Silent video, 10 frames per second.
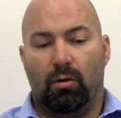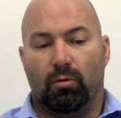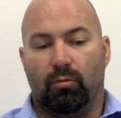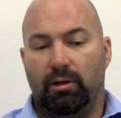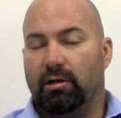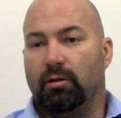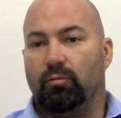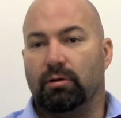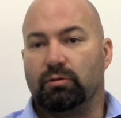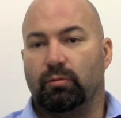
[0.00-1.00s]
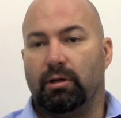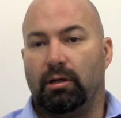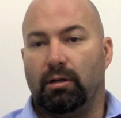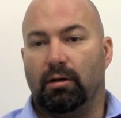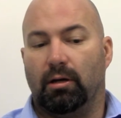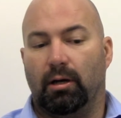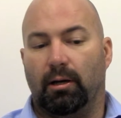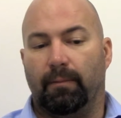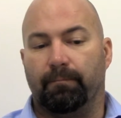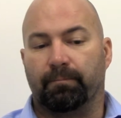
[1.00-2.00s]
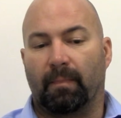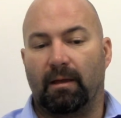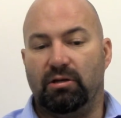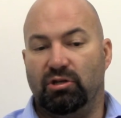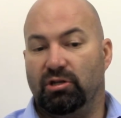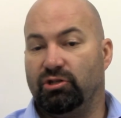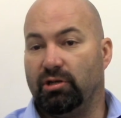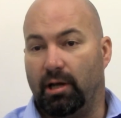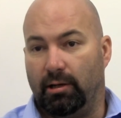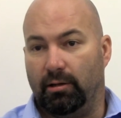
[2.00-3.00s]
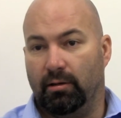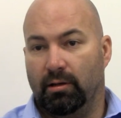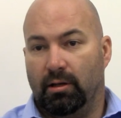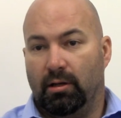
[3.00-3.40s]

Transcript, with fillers: what we did was we um, initiated